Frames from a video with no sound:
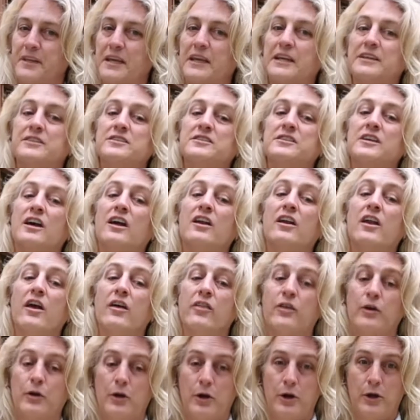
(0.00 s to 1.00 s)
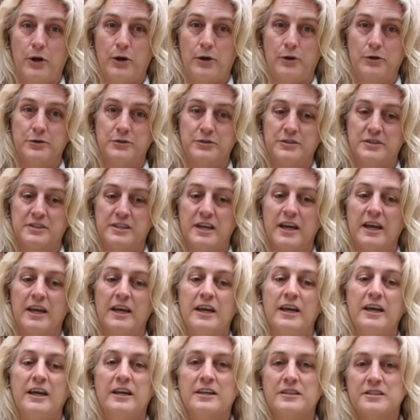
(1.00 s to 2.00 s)
It's another hose.
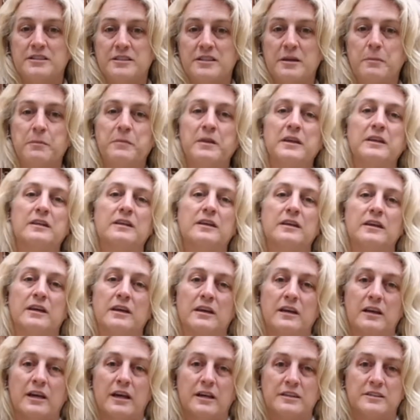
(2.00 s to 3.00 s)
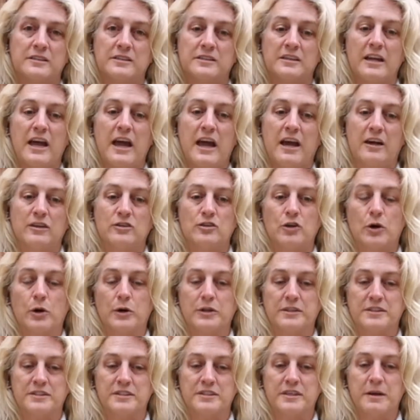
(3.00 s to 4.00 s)
It's something that can get snagged
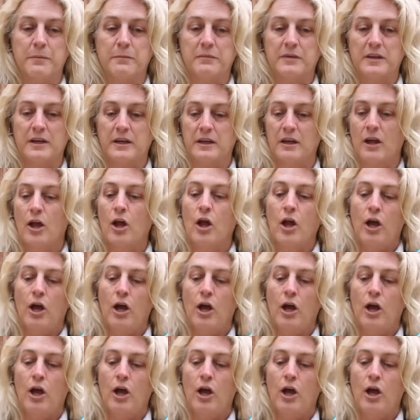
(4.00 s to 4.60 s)
on something.